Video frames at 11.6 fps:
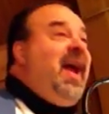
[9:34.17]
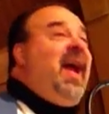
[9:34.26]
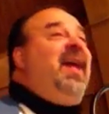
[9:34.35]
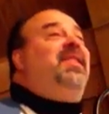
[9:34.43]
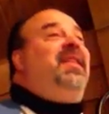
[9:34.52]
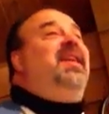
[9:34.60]

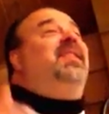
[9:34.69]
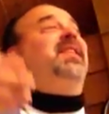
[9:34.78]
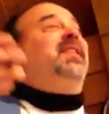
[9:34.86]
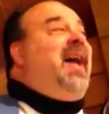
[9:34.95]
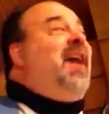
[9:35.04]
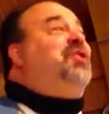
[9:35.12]
And then
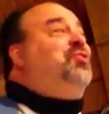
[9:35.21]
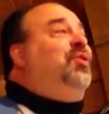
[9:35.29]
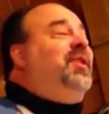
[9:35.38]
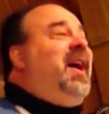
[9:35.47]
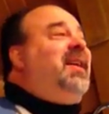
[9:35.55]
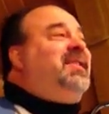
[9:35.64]
the
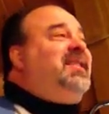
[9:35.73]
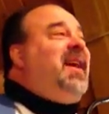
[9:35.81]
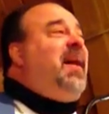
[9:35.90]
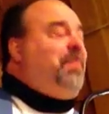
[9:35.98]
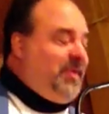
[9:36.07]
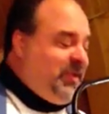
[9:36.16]
natural next
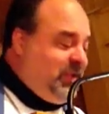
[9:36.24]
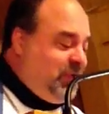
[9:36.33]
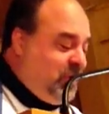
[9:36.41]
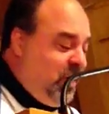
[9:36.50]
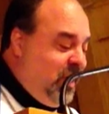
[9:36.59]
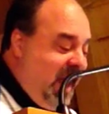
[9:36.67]
step is to
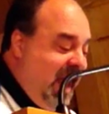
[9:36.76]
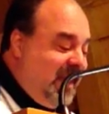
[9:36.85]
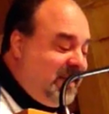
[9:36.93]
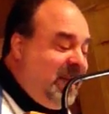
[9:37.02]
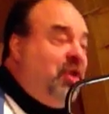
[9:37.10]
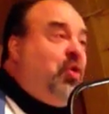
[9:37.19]
start
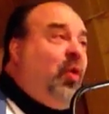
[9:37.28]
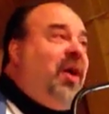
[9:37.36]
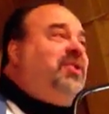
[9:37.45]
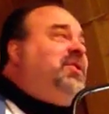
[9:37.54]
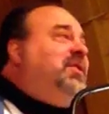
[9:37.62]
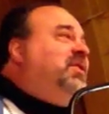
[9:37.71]
asking
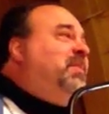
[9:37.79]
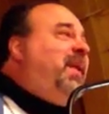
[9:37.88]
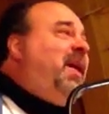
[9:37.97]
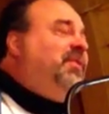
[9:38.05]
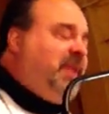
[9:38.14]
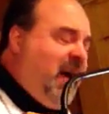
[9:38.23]
questions
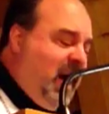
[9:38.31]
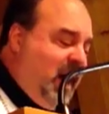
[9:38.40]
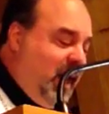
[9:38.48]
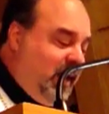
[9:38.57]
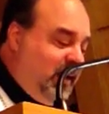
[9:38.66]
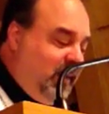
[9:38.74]
about
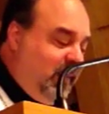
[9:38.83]
God.